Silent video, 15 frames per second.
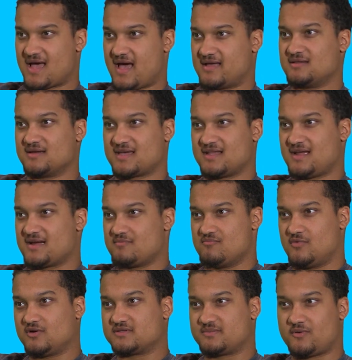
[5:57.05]
I look at like
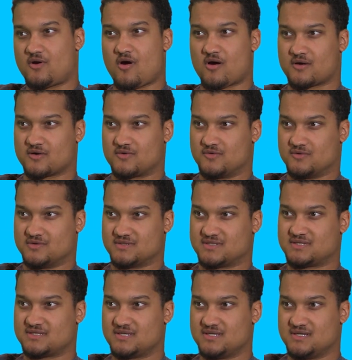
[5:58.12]
multiple
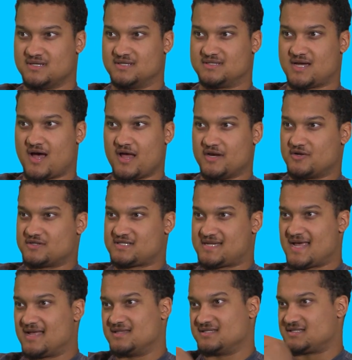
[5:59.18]
articles to
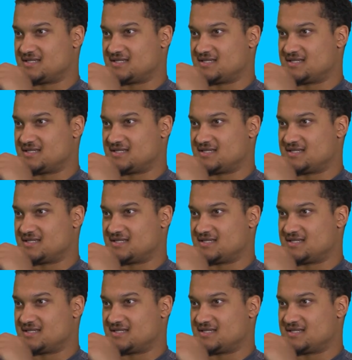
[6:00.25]
understand the